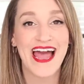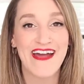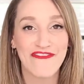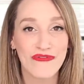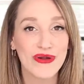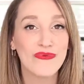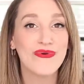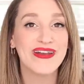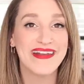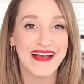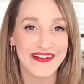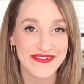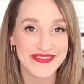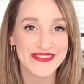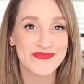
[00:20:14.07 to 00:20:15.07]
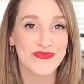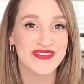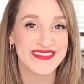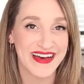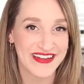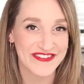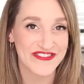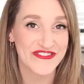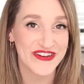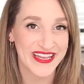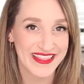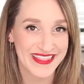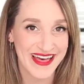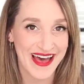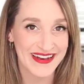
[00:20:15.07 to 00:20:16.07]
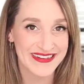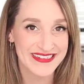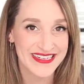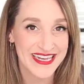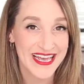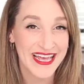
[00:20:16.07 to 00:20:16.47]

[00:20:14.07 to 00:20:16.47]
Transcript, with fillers: Everyone else was underneath that.